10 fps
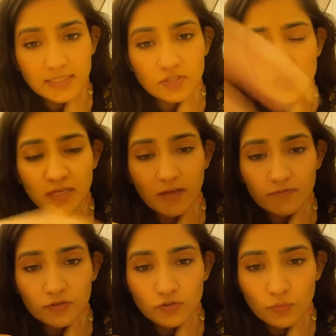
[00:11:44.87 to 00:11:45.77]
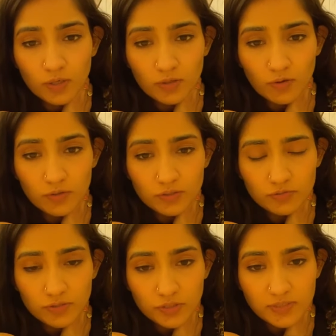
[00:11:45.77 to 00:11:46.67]
Is it just enough for you to work on
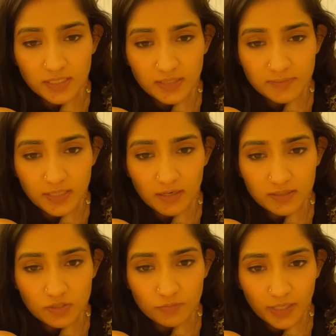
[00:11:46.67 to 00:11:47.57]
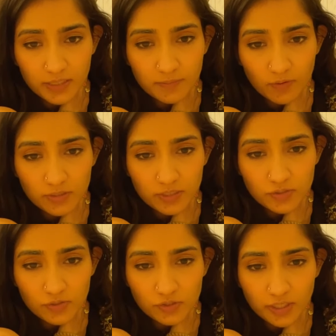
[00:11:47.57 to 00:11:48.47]
to reduce our samskaras to break the
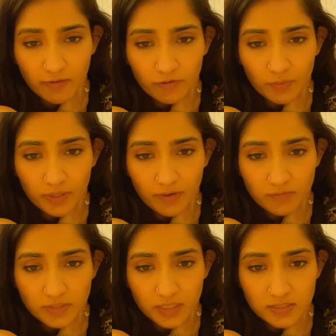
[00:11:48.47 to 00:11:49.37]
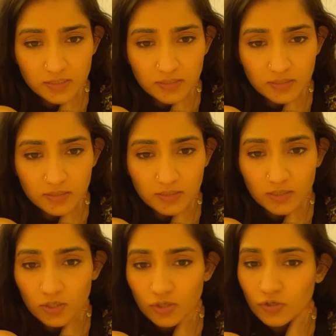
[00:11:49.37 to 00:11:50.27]
bondage, or should everyone around us?
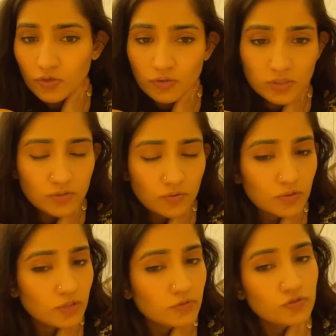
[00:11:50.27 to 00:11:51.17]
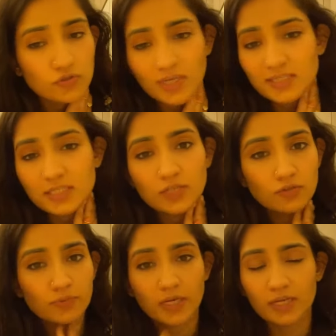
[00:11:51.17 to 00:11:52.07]
Not at all. You just need
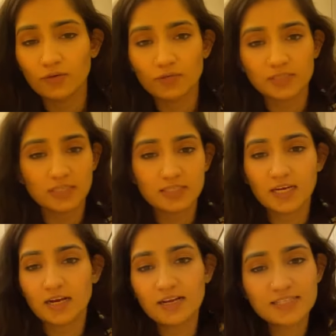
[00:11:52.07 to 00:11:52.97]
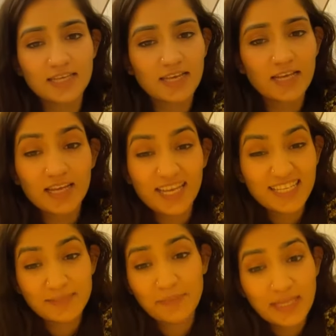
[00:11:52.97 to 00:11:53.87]
to break your samskaras.
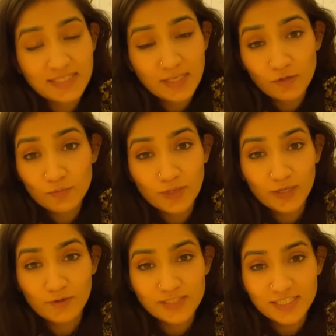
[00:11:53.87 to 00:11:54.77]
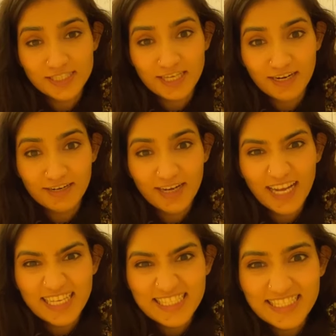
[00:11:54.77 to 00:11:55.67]
It's amazing. You break your
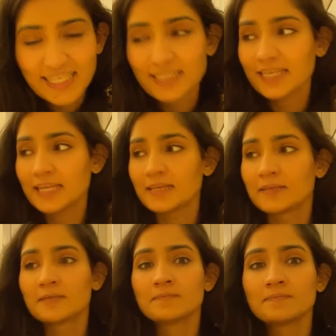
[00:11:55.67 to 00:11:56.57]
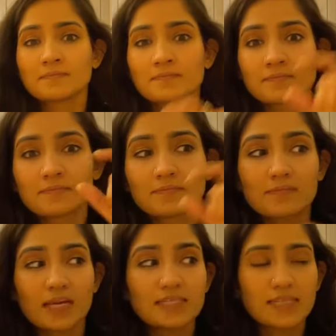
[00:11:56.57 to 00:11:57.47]
samskara and suddenly
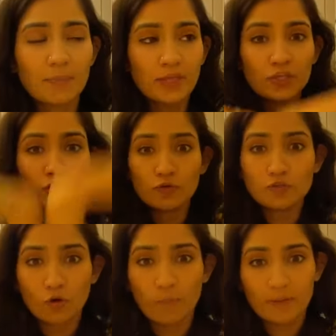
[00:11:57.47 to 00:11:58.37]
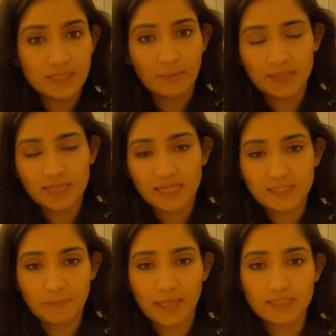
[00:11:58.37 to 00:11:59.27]
something huge opens up in
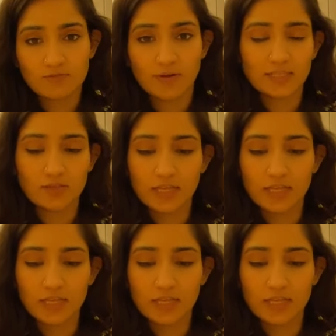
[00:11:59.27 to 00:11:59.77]
that space, right?